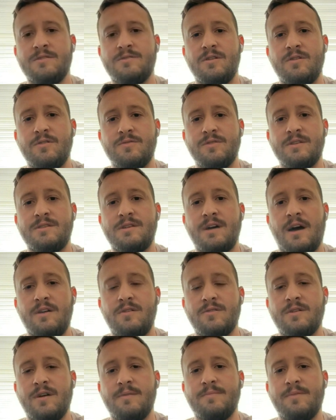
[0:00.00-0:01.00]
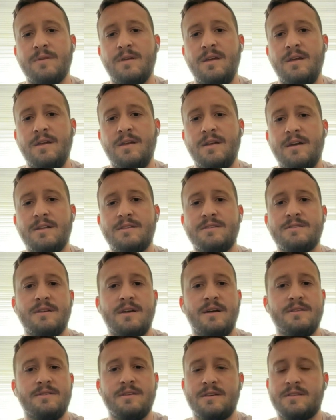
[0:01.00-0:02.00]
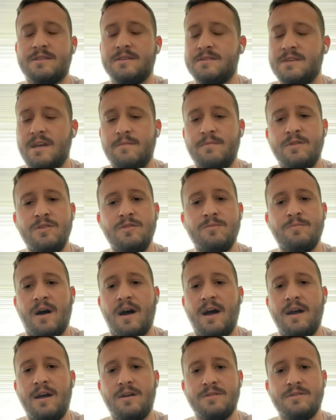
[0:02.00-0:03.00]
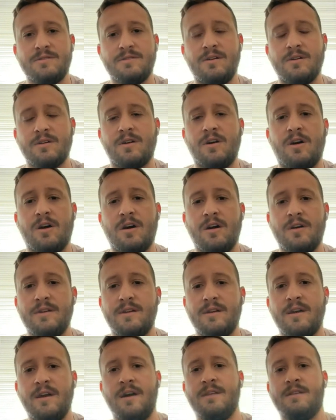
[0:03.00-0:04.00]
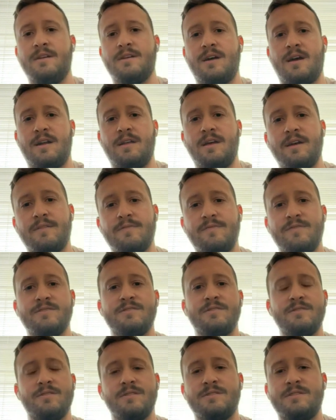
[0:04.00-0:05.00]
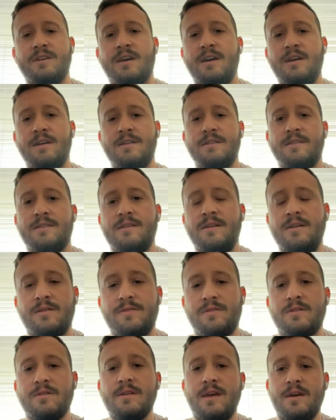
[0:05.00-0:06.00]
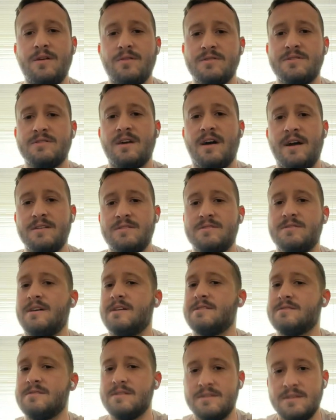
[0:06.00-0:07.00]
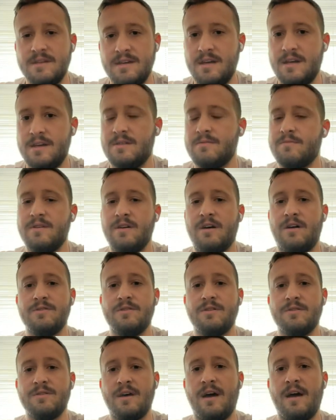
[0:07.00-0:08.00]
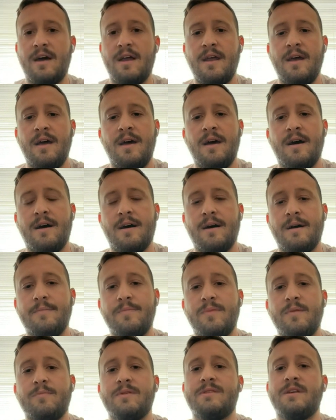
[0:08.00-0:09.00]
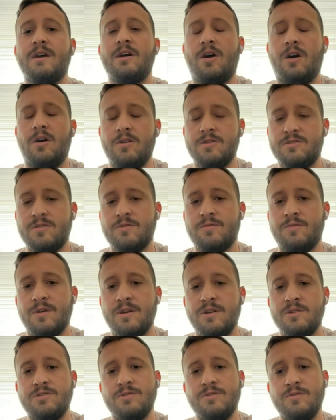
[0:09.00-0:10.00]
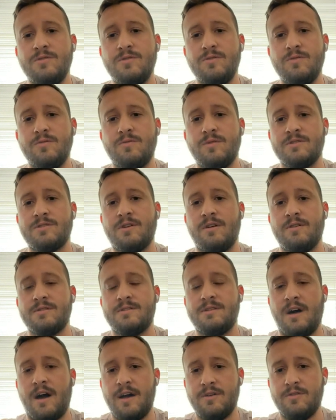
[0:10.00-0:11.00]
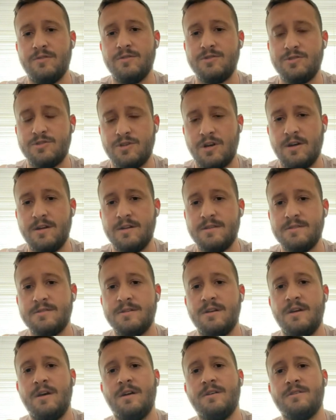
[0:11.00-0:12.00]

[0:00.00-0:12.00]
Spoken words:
So the title company, it's like the same when you buy or sell a car. They kind of like facilitate the legal side. So that's the deed. We all know that. But they also will issue you what's called title insurance.